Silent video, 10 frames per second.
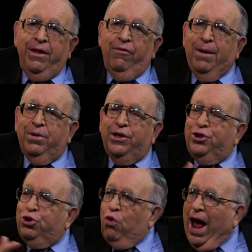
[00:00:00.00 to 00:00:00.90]
they're able to
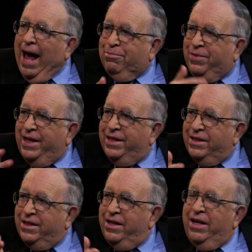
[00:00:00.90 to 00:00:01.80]
trap
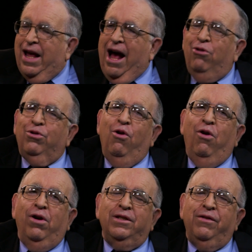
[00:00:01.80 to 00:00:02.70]
these
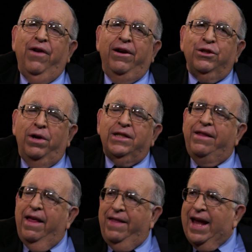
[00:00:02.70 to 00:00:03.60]
outlaws in various ways.
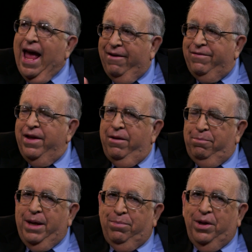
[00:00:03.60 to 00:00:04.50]
And then they have
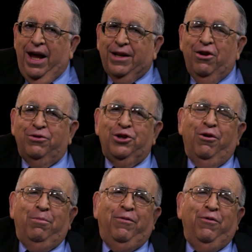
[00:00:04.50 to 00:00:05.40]
people like
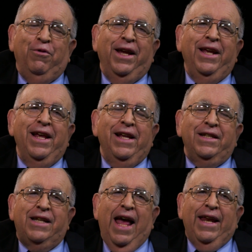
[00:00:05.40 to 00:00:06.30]
Toshiro Mifune
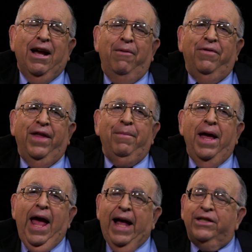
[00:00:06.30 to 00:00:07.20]
standing up for them.
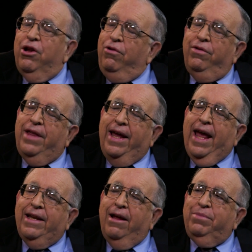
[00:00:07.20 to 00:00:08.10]
And so they
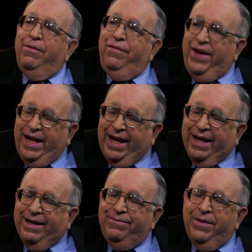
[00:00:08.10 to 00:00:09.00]
end up
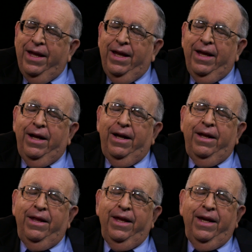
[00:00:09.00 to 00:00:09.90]
defeating
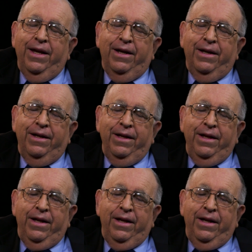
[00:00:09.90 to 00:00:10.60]
the